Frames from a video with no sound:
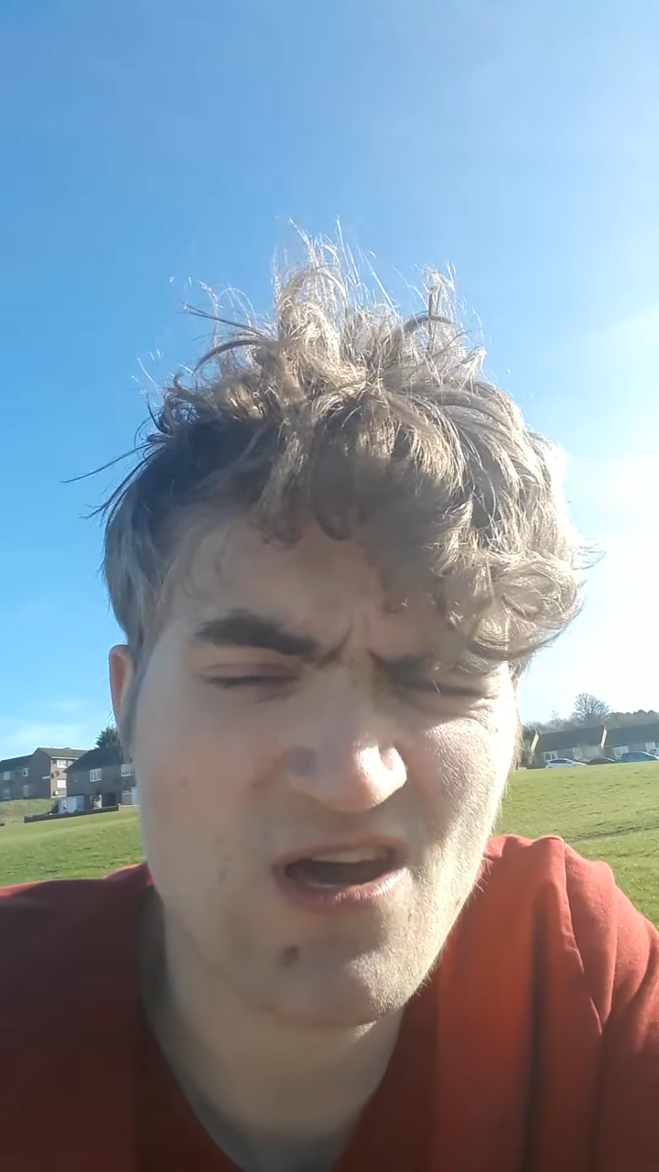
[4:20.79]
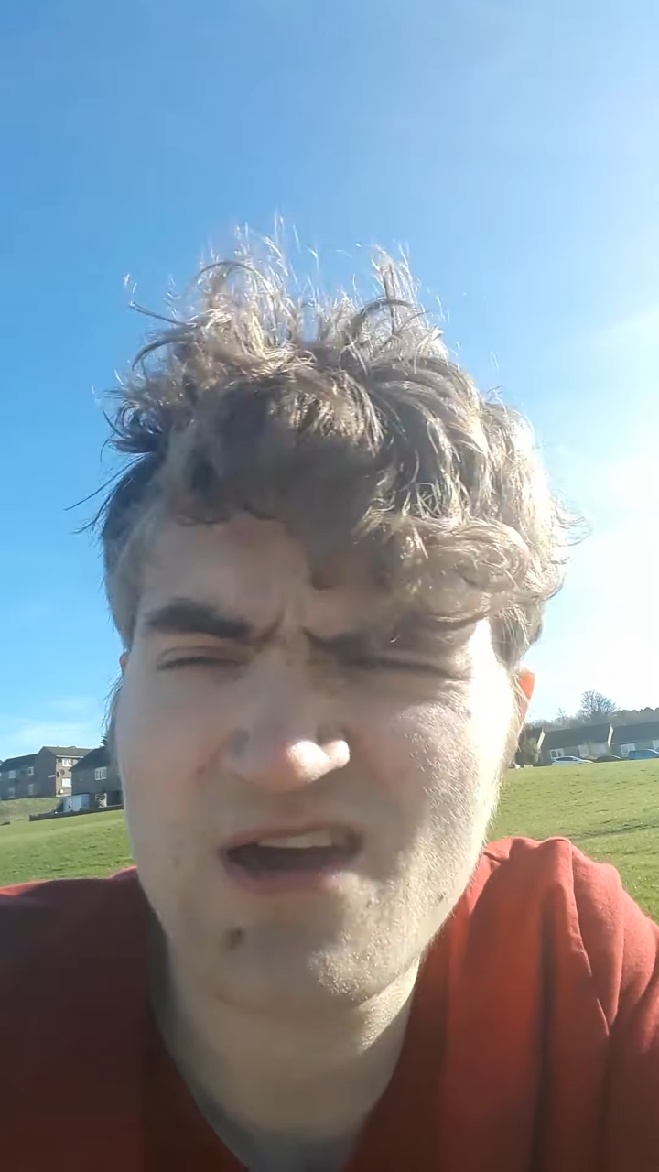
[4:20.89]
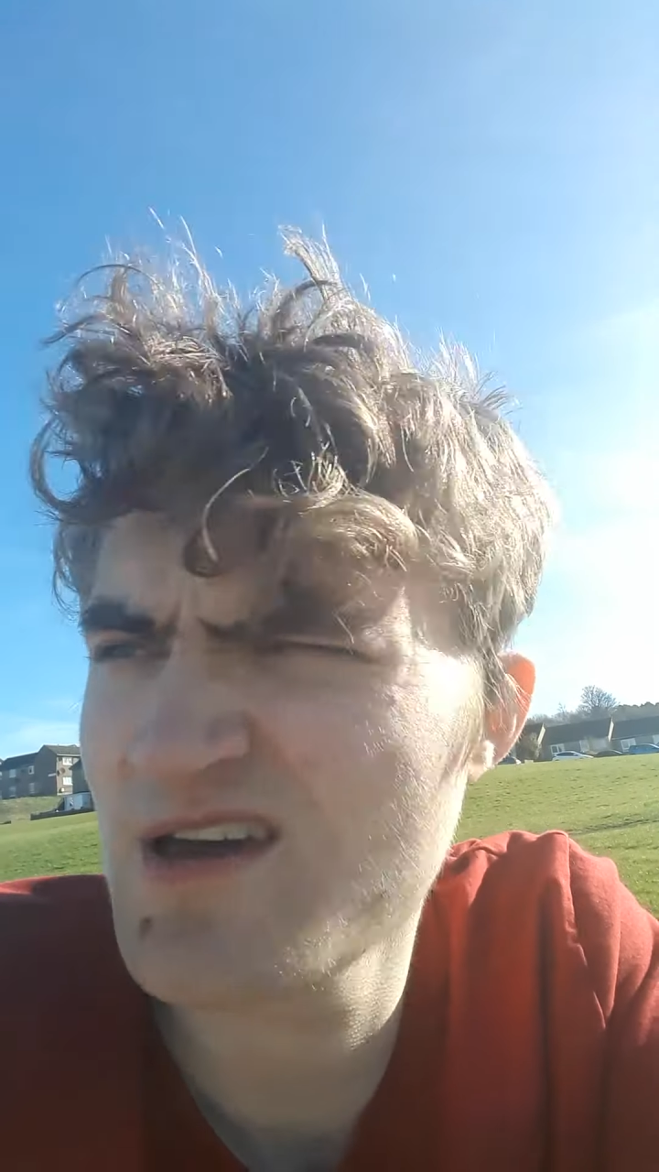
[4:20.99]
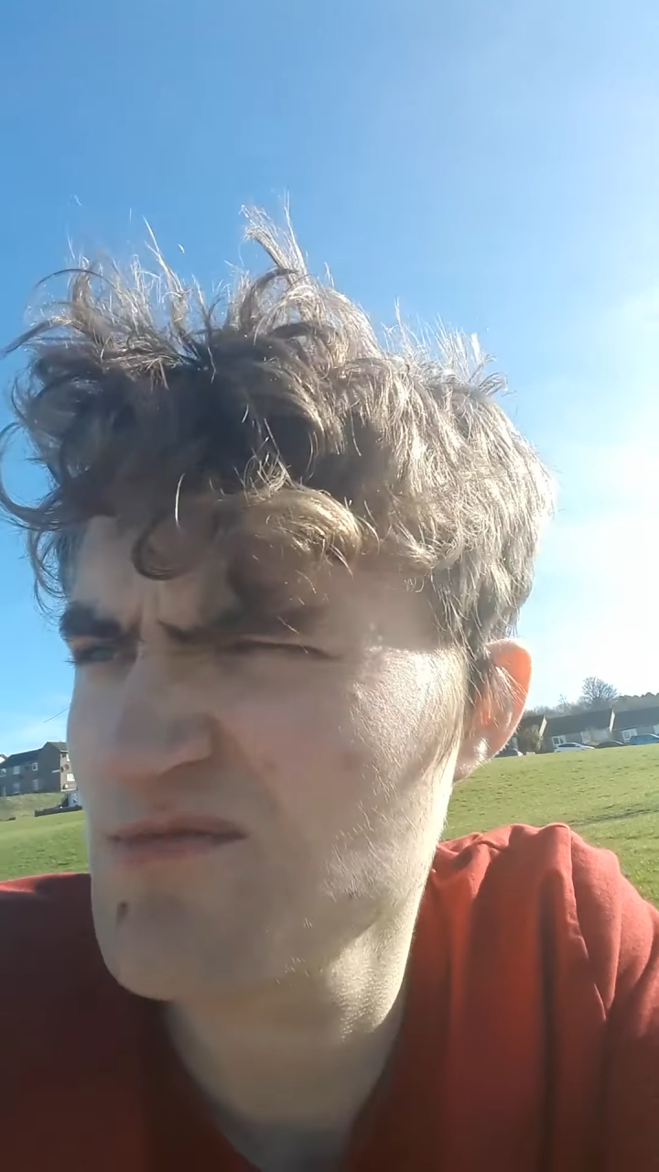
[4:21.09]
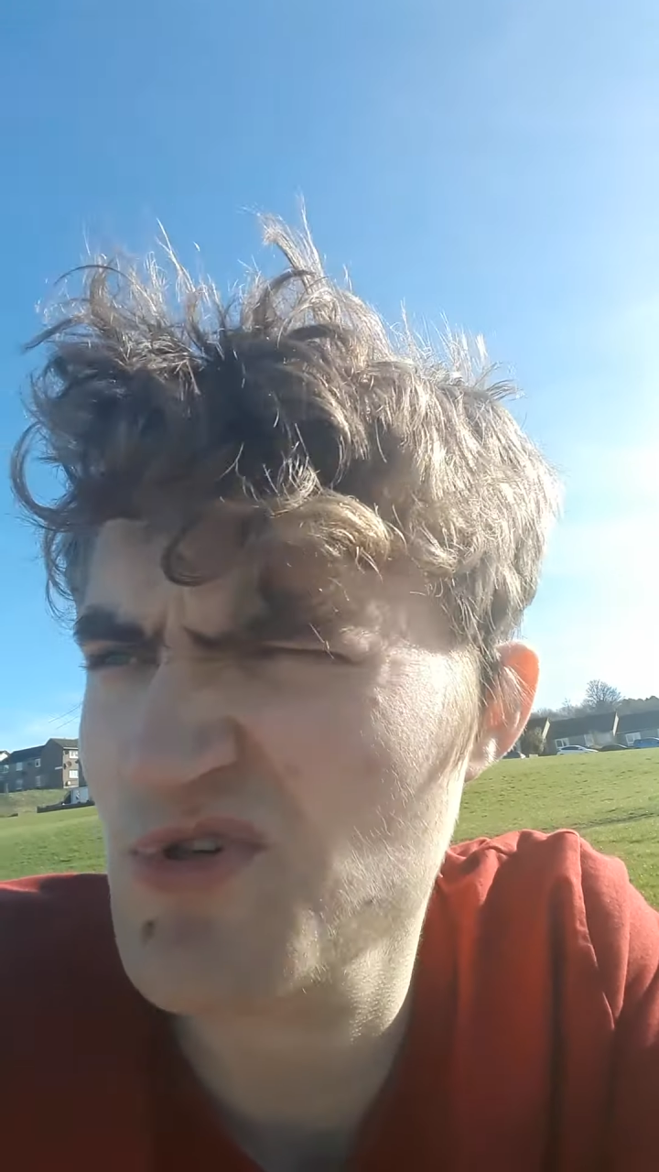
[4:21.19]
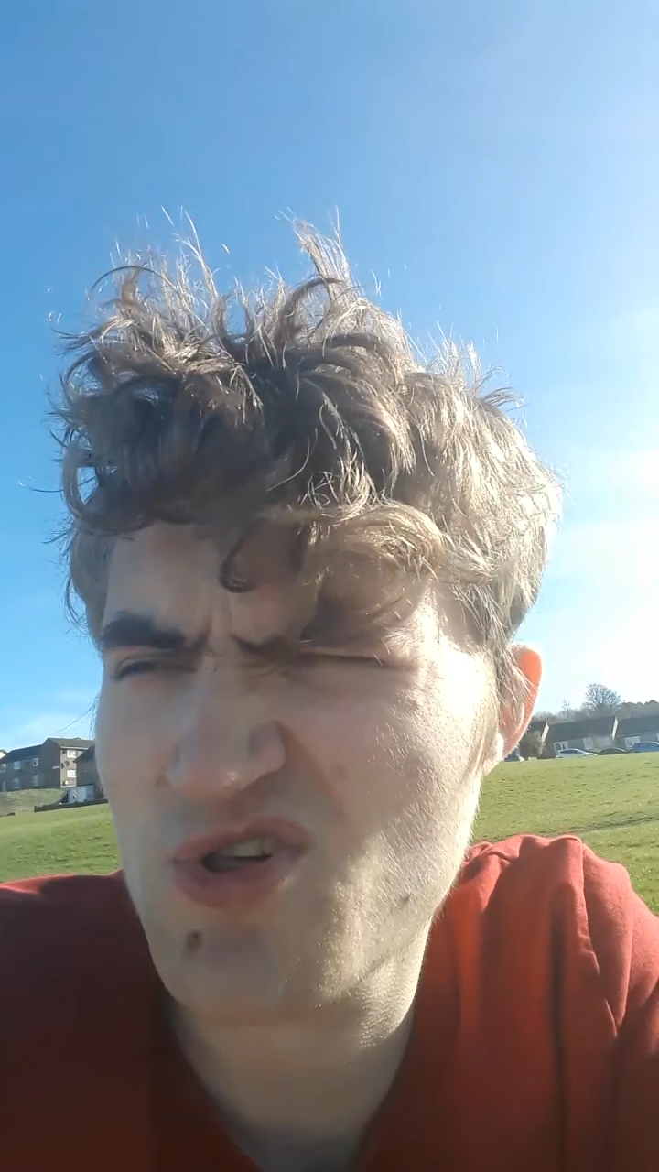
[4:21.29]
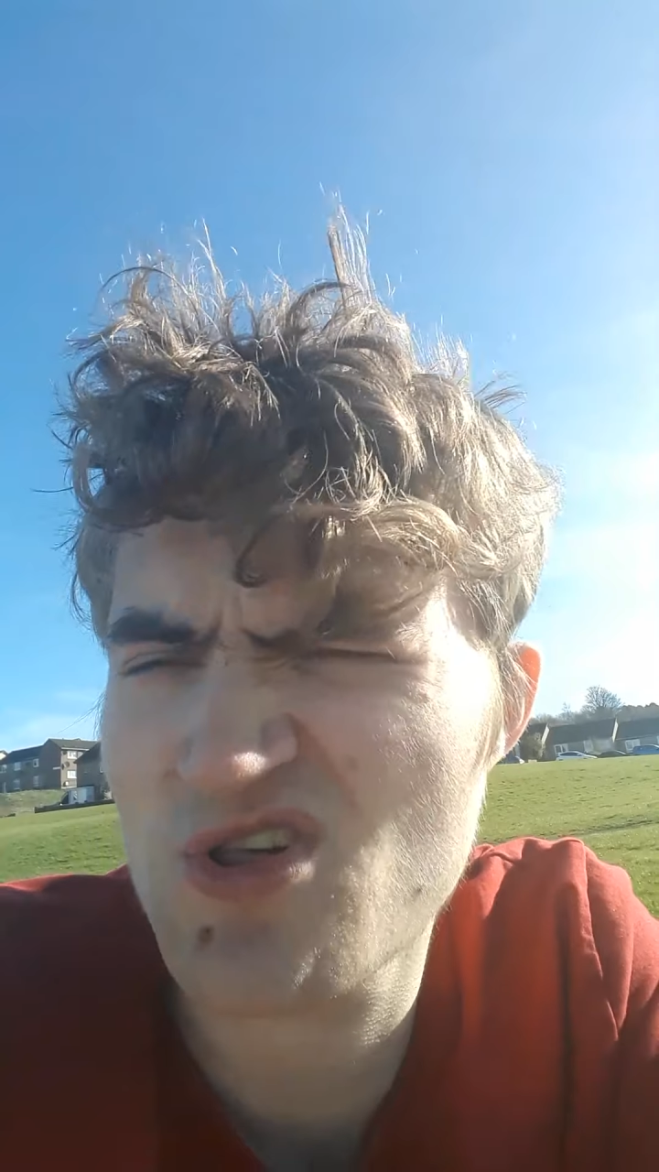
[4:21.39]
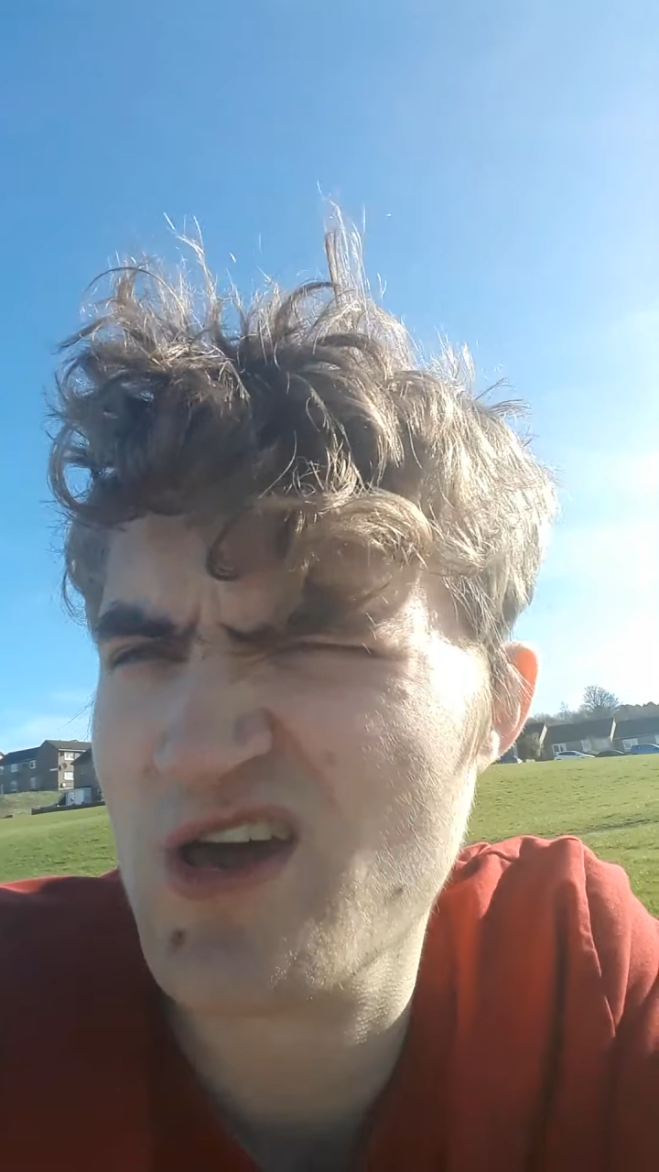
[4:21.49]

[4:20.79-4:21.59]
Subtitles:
I'm just